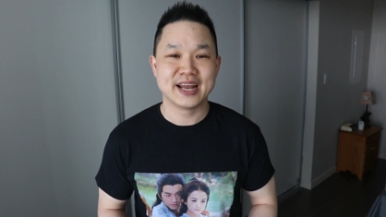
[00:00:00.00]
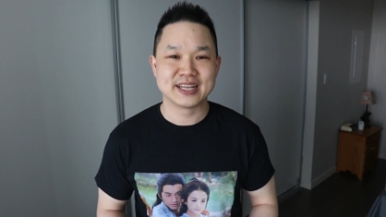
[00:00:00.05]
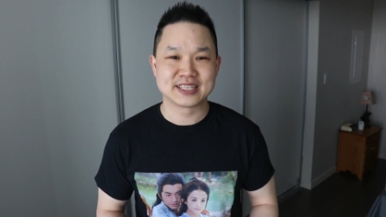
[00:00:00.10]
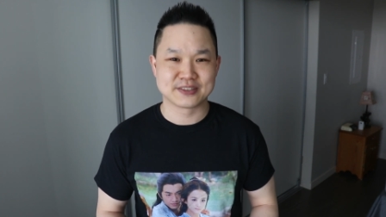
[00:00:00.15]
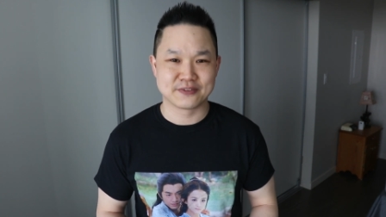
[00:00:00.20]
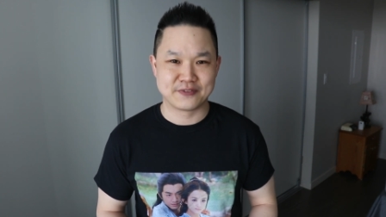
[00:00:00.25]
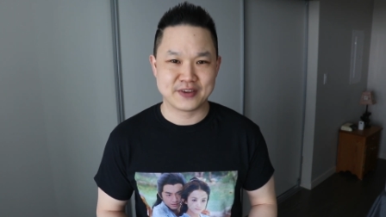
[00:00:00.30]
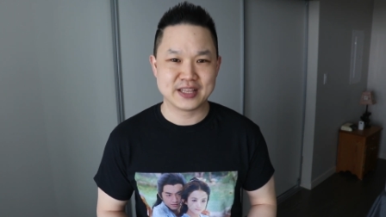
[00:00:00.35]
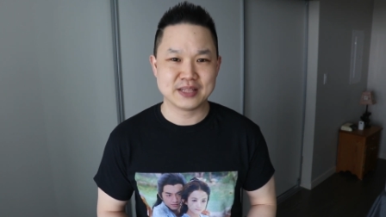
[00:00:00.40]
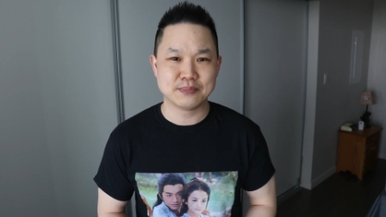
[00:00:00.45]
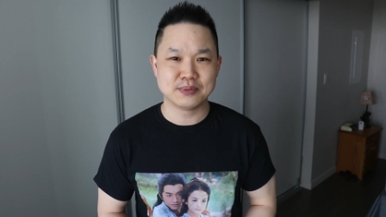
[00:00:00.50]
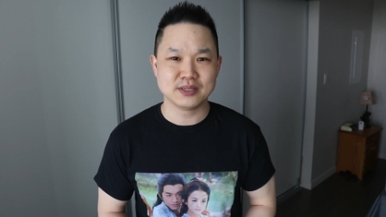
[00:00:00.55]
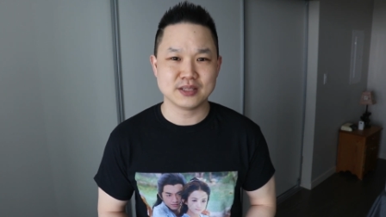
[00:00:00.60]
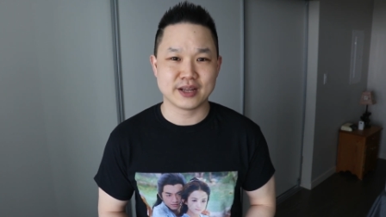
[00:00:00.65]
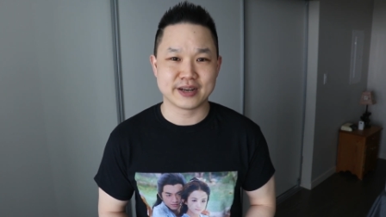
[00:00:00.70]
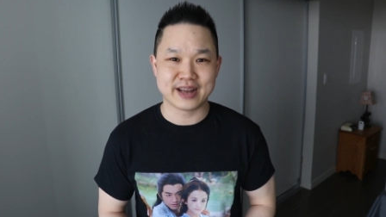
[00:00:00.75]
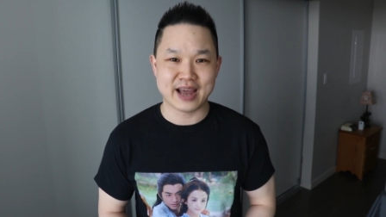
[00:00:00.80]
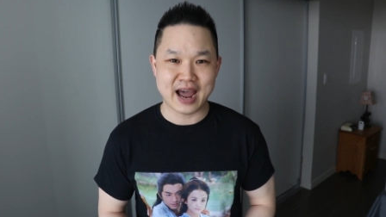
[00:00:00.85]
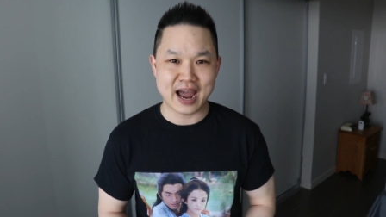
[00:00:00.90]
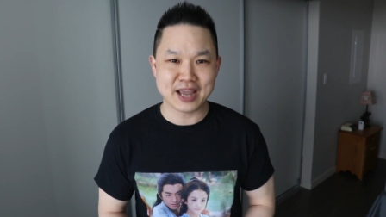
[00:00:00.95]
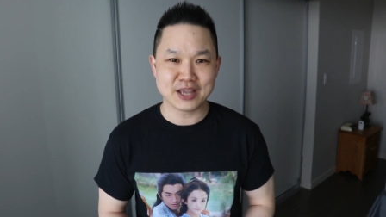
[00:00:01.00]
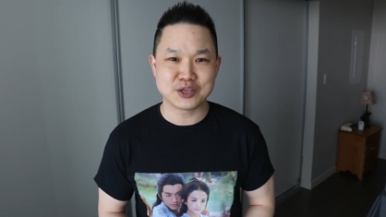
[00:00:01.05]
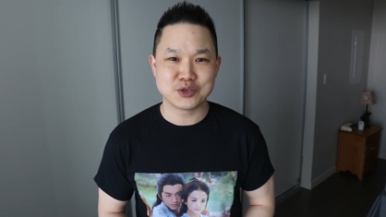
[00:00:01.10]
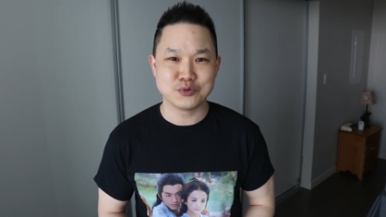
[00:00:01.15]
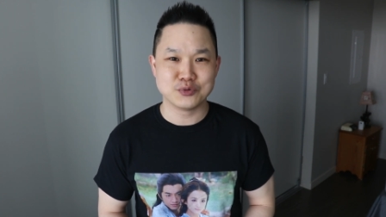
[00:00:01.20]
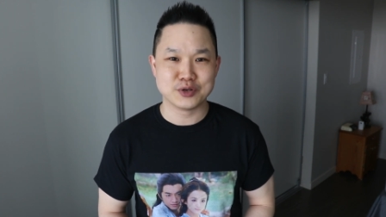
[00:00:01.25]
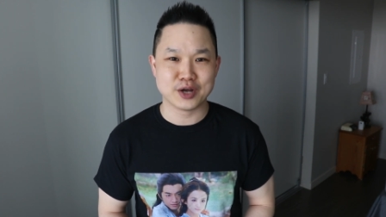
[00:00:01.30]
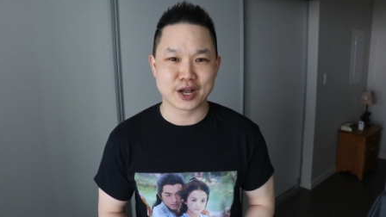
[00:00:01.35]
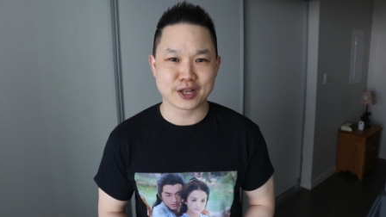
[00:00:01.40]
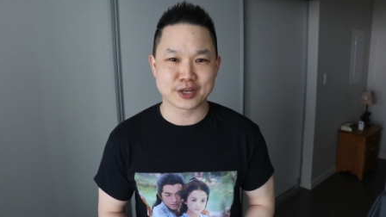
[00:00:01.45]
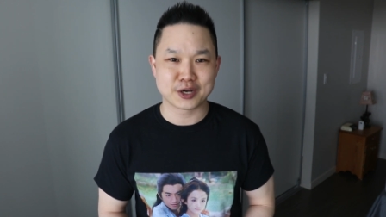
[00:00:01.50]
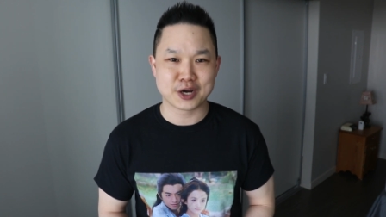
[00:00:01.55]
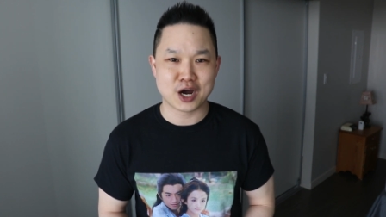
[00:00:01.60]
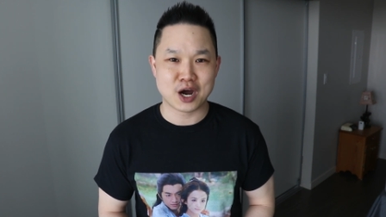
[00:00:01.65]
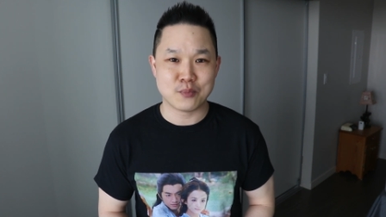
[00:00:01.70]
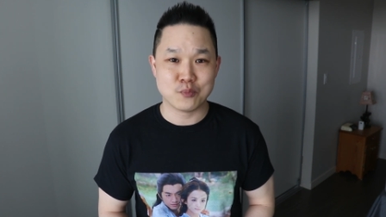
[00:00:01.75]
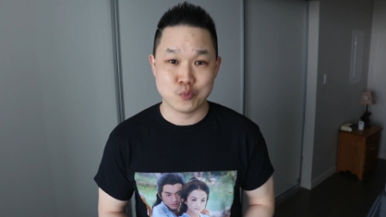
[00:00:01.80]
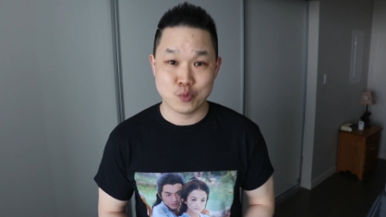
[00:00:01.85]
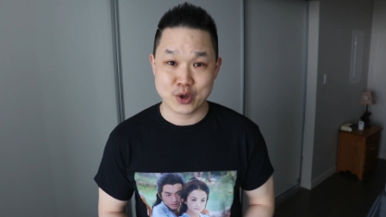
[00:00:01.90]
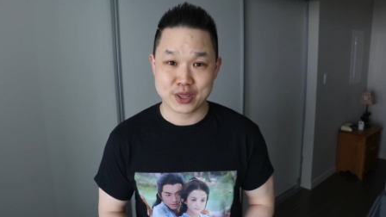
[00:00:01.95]
and is available on
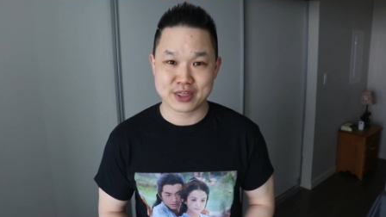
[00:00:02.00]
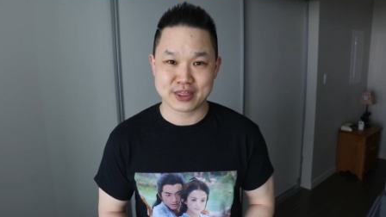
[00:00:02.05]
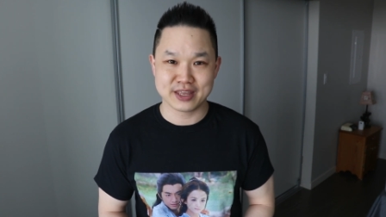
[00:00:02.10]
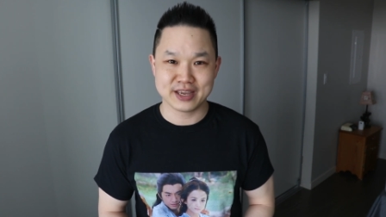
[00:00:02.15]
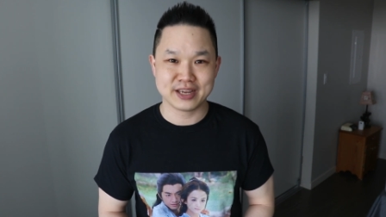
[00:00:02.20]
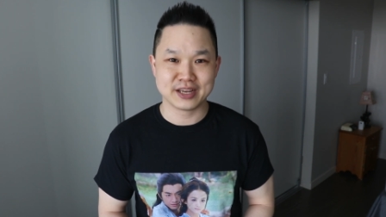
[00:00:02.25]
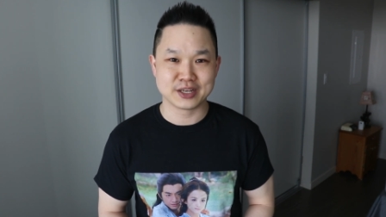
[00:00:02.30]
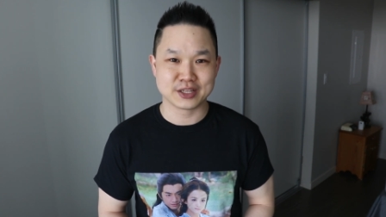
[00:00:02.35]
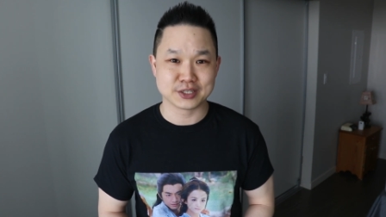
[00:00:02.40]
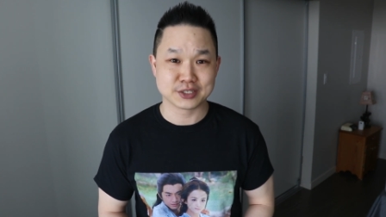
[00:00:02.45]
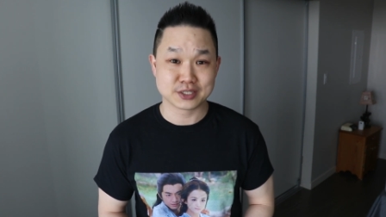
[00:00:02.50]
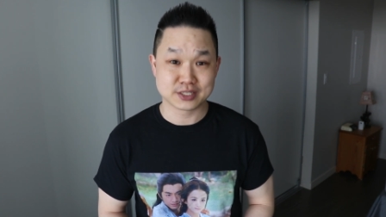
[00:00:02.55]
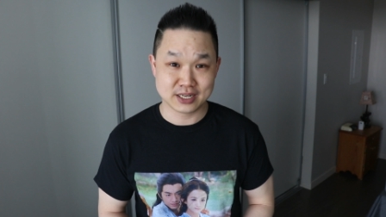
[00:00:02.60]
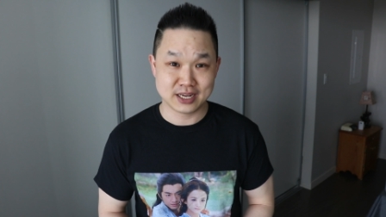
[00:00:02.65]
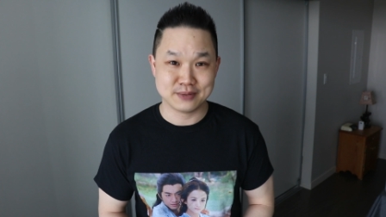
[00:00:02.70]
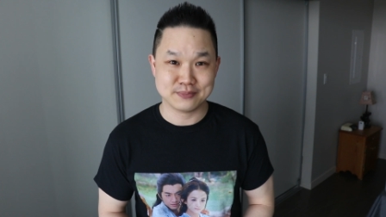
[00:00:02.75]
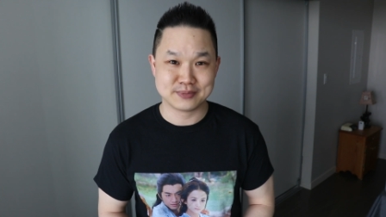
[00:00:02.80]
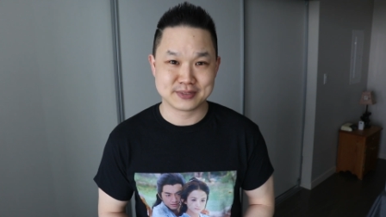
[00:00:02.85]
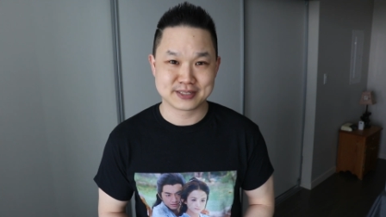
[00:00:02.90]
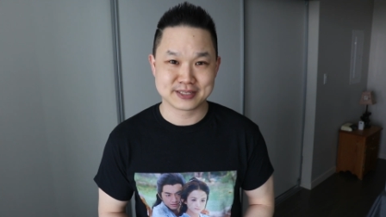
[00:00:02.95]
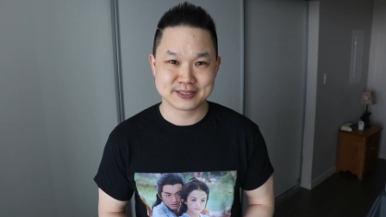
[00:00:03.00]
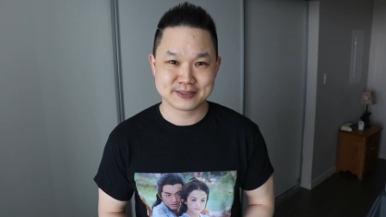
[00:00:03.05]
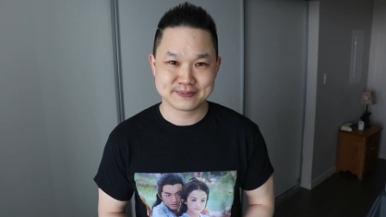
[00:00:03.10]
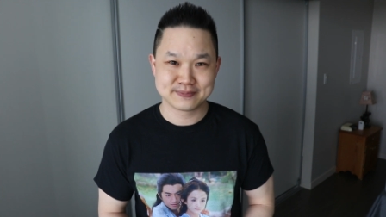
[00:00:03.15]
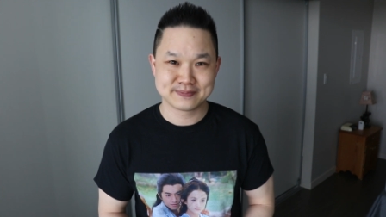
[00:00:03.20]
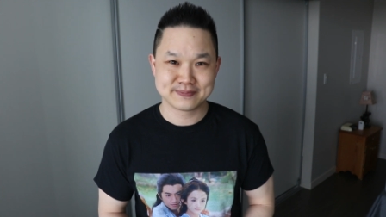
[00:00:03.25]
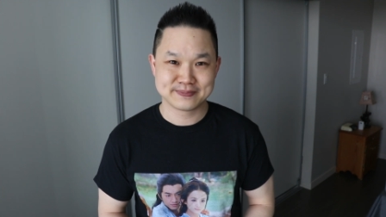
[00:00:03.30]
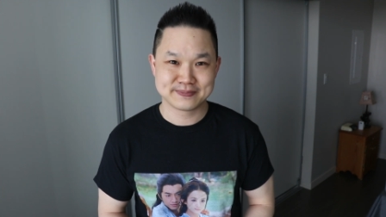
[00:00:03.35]
IQ.com with English subs.